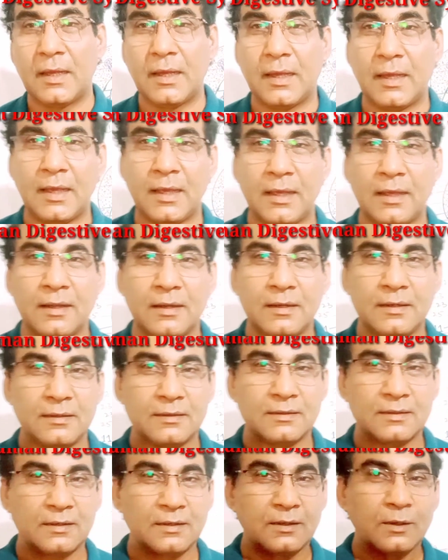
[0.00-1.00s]
and
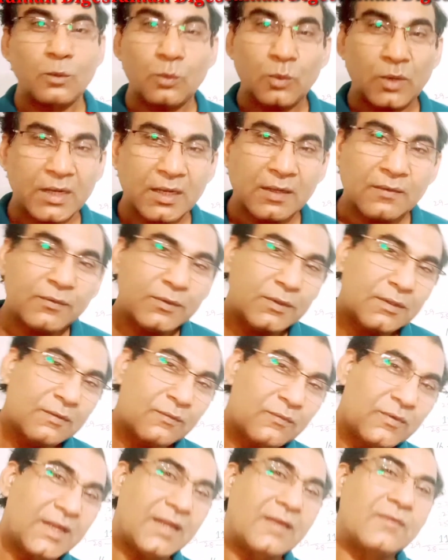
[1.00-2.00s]
one of
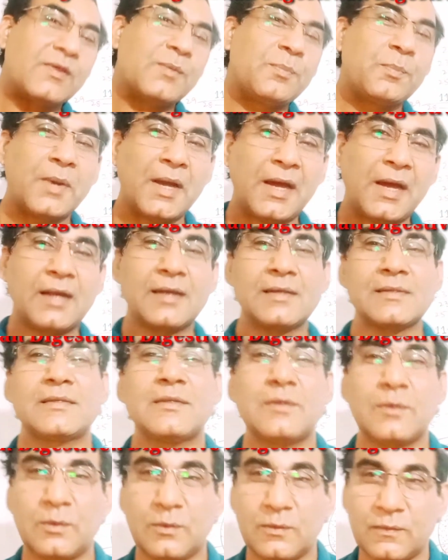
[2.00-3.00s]
the parts
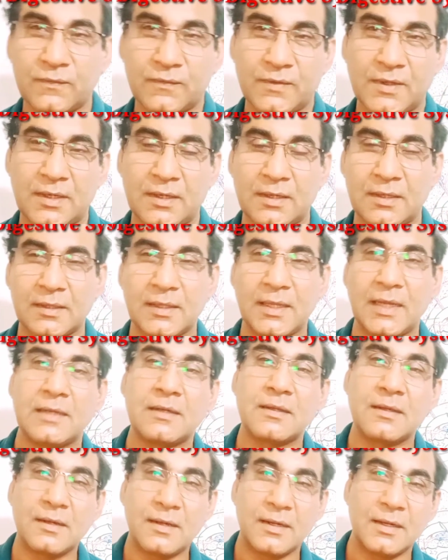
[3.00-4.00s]
of that
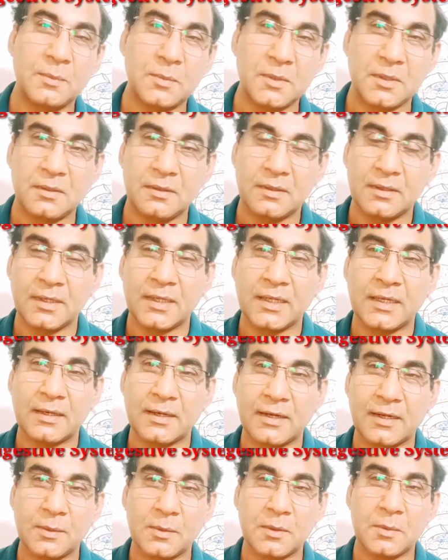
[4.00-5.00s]

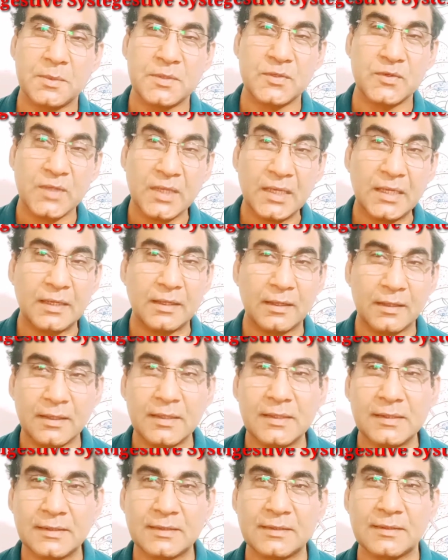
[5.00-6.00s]
incredible machine
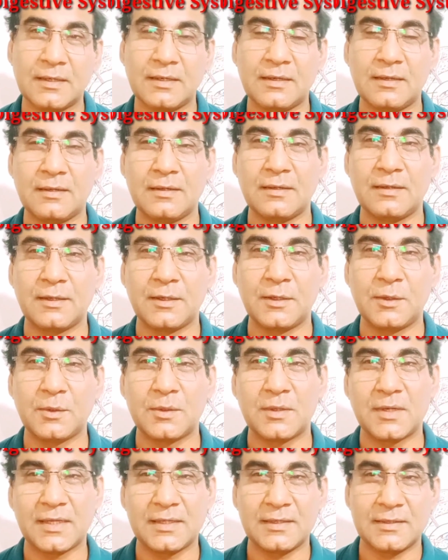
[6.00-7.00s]
is your
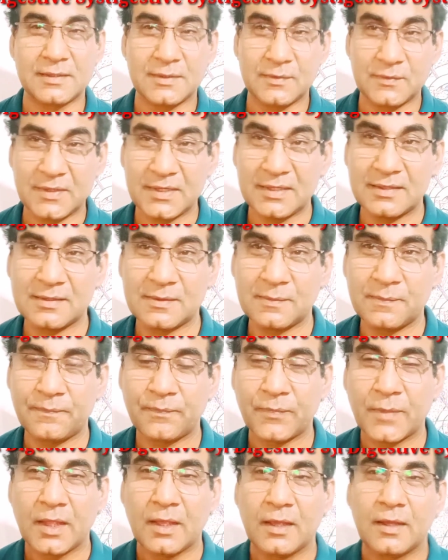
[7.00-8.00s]
digestive system.
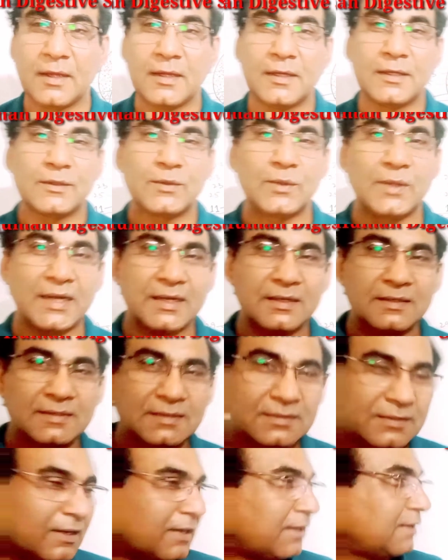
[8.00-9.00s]
So let us
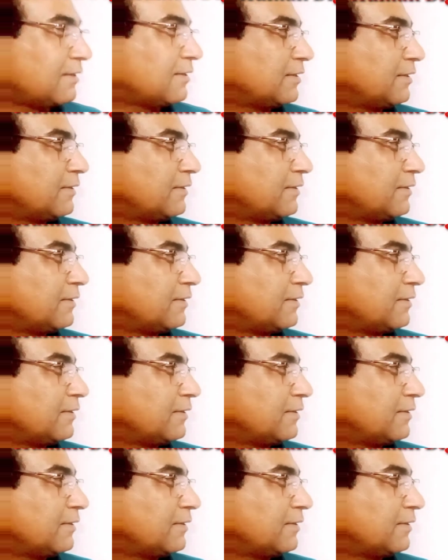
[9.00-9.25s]
start.